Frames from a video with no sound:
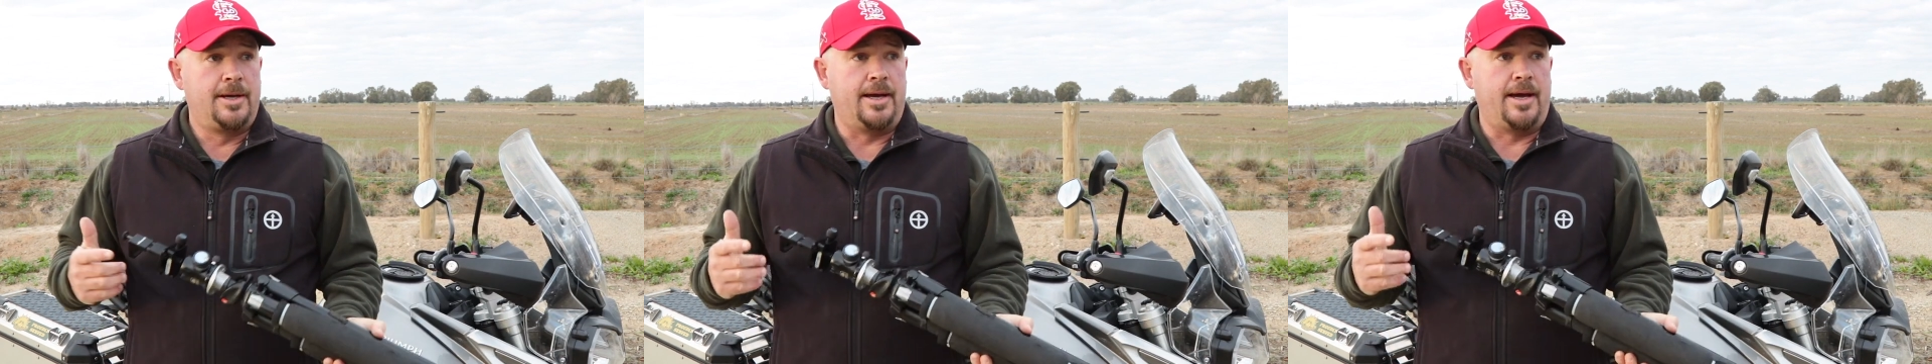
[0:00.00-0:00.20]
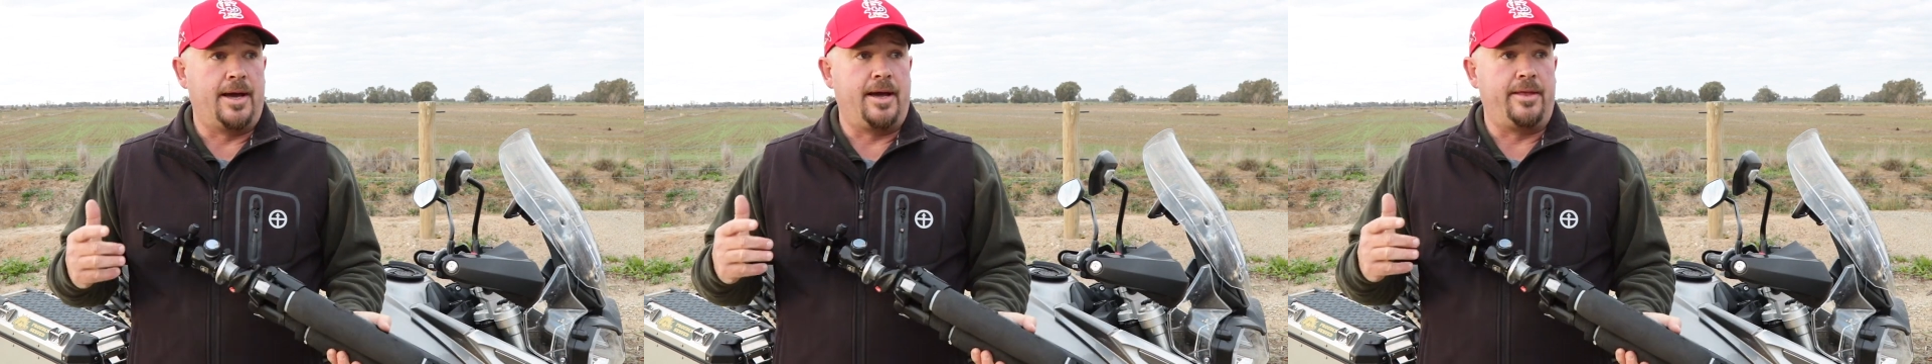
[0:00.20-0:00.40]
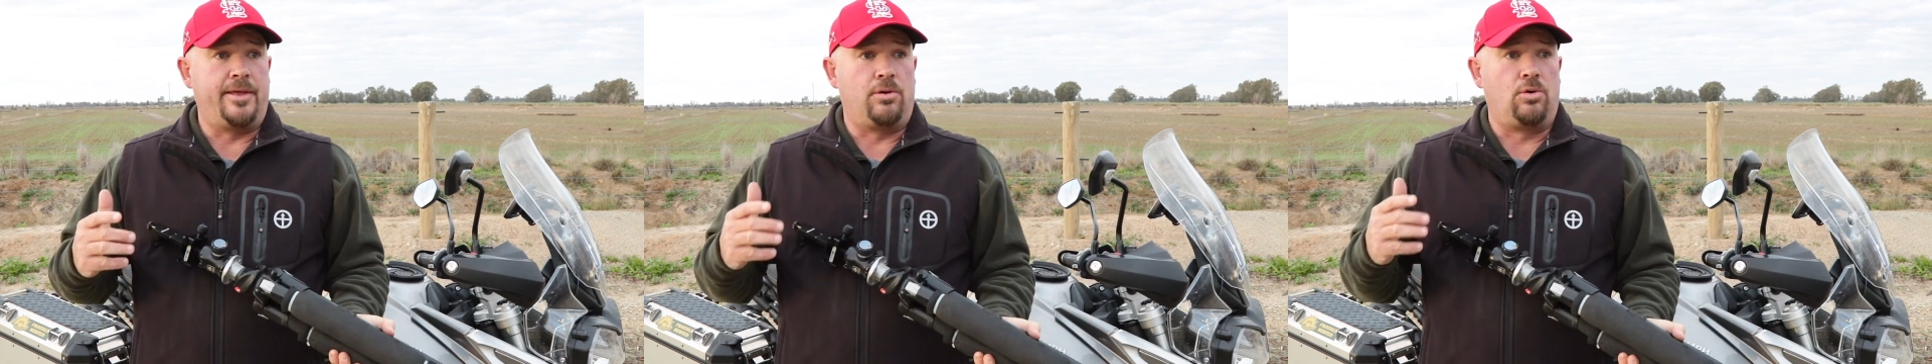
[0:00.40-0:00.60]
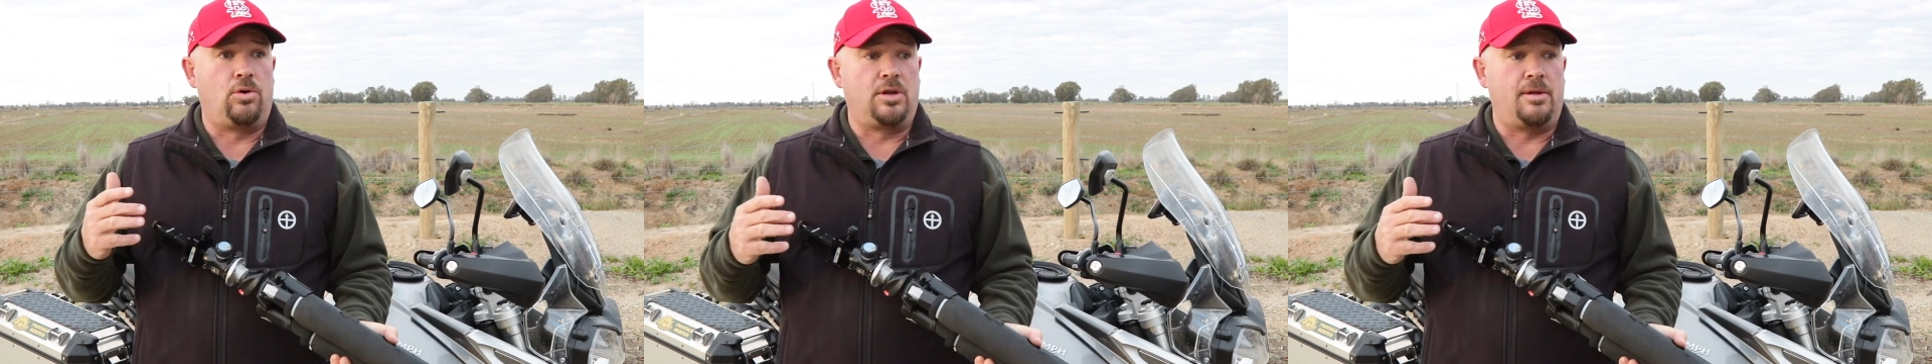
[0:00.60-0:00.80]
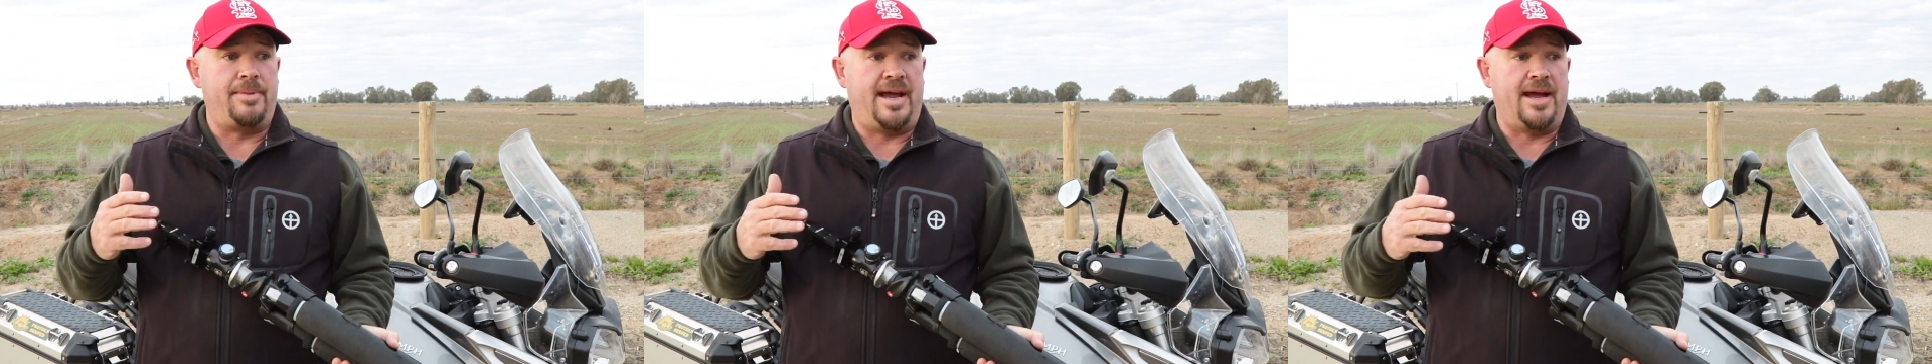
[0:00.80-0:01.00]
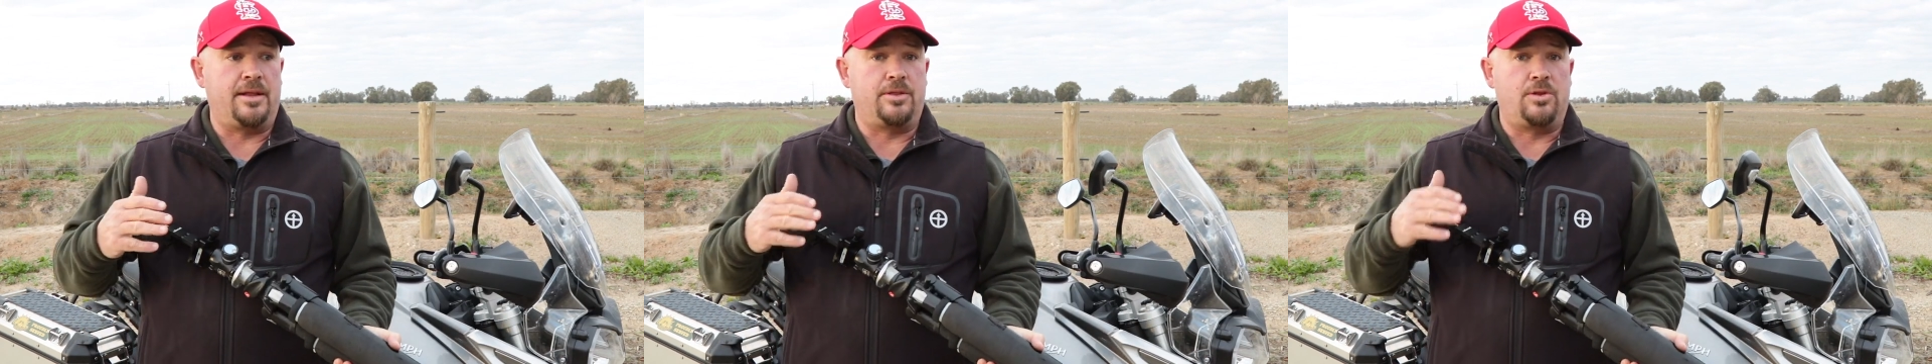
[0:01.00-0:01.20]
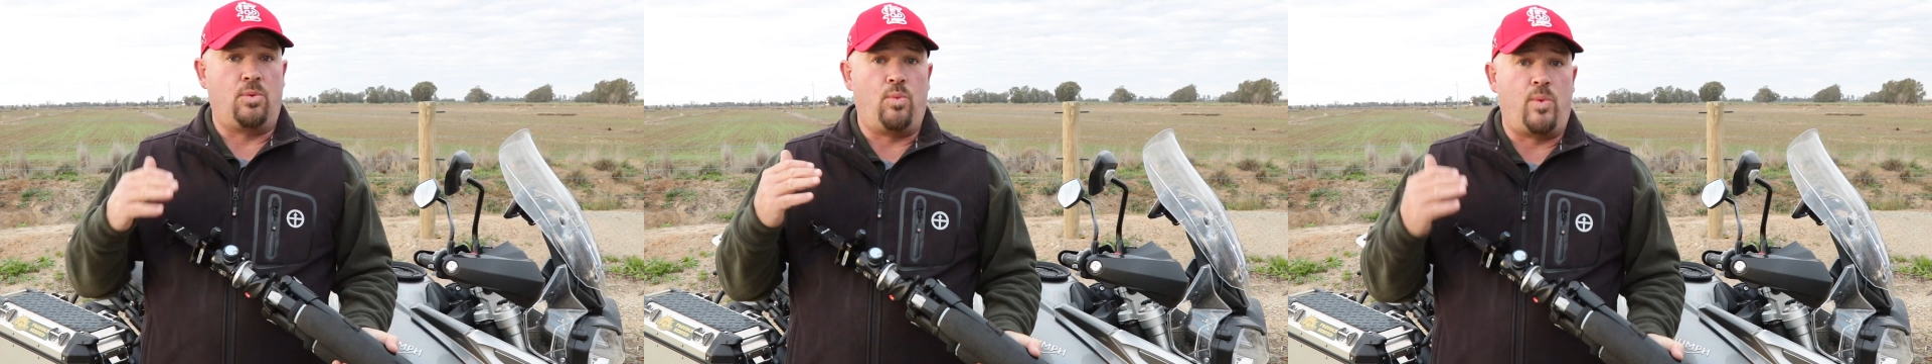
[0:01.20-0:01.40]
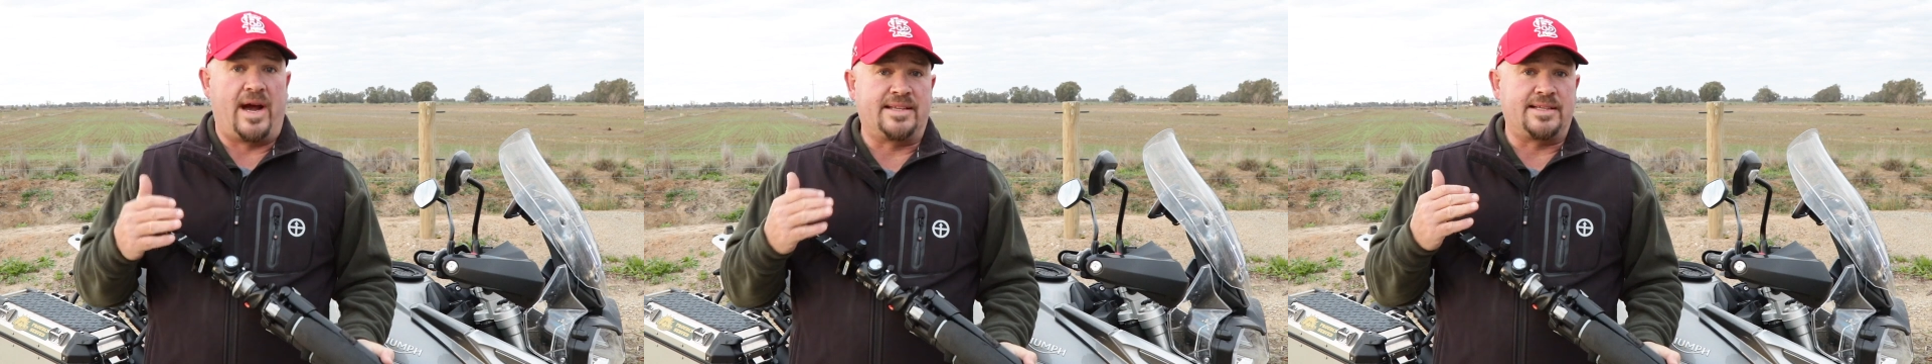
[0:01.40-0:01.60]
uh, they're all about the
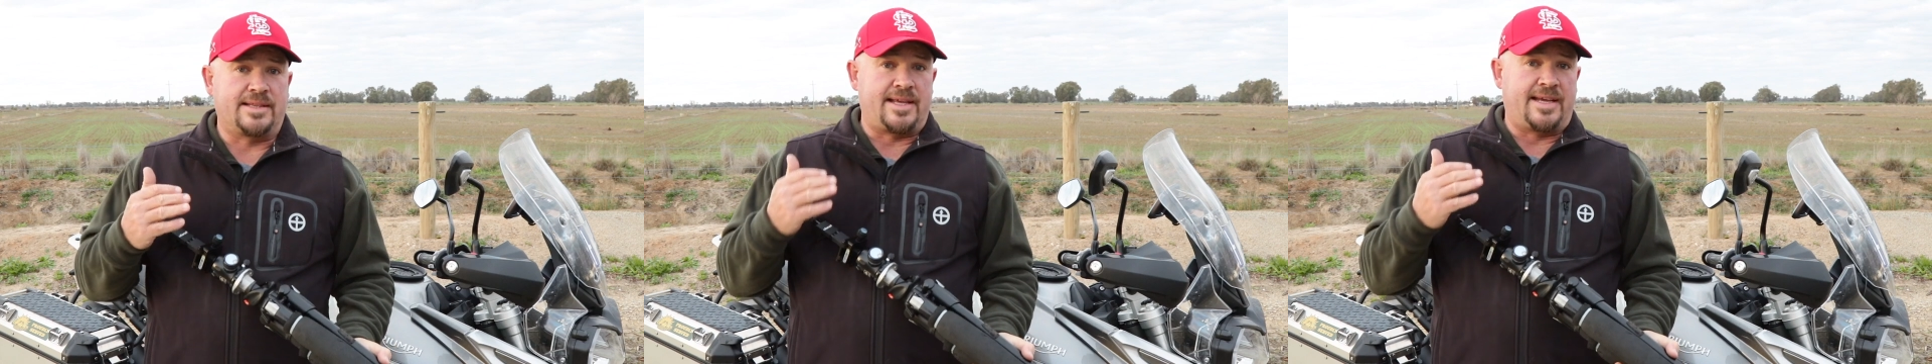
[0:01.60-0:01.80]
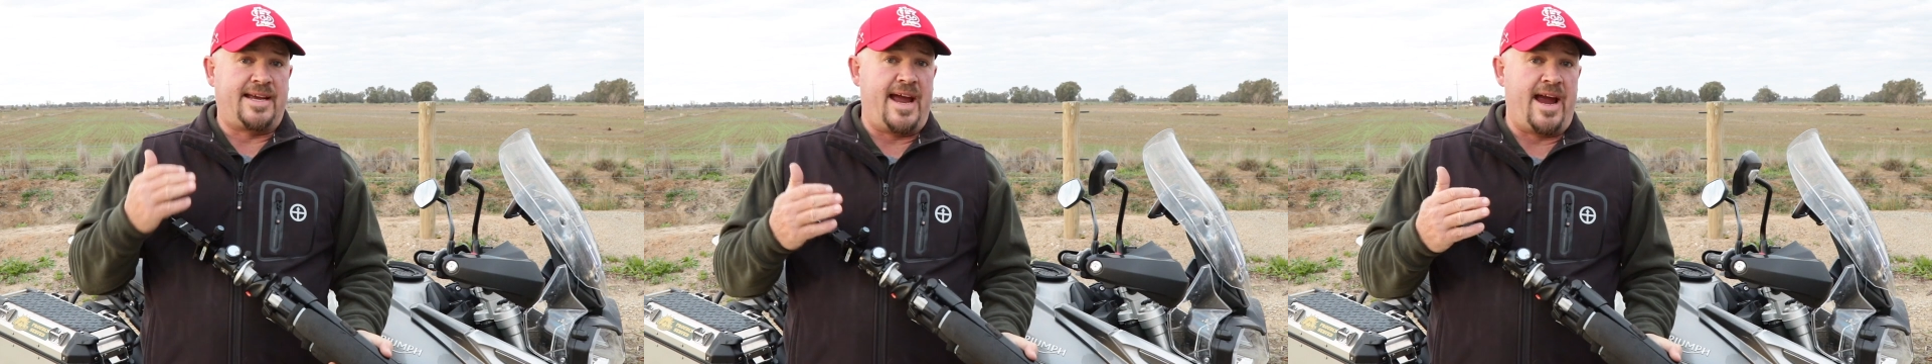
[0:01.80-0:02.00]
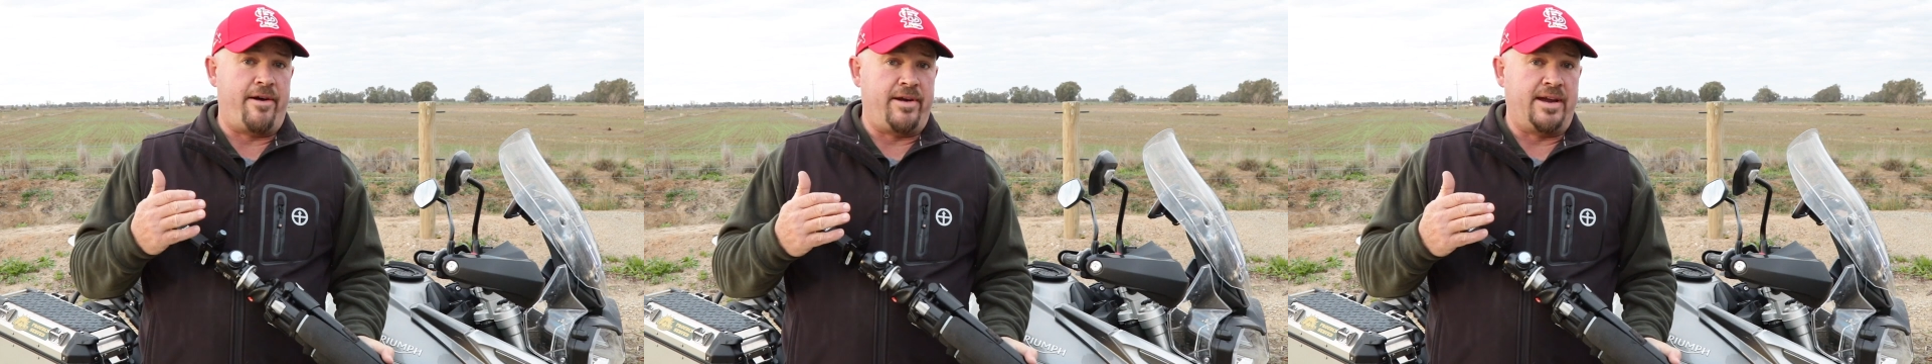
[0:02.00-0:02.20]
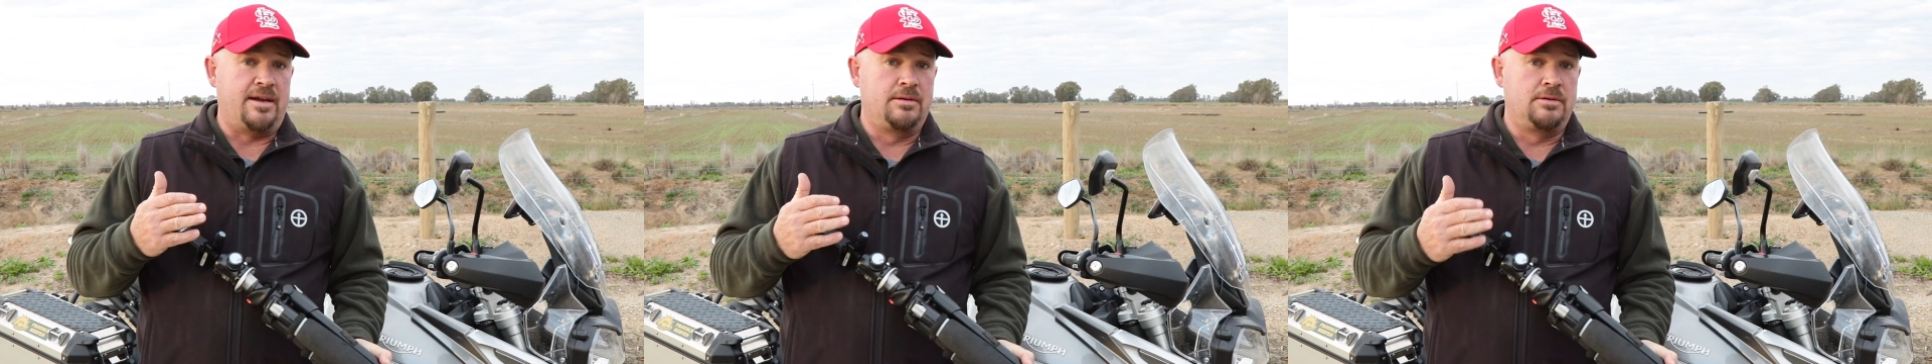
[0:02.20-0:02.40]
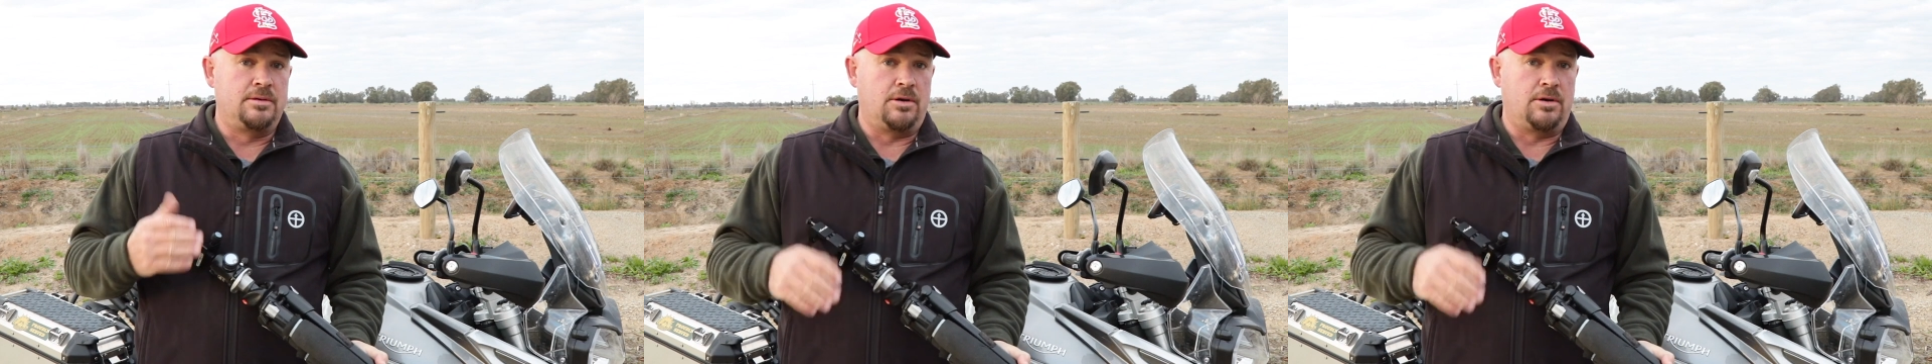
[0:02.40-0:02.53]
weight that they carry.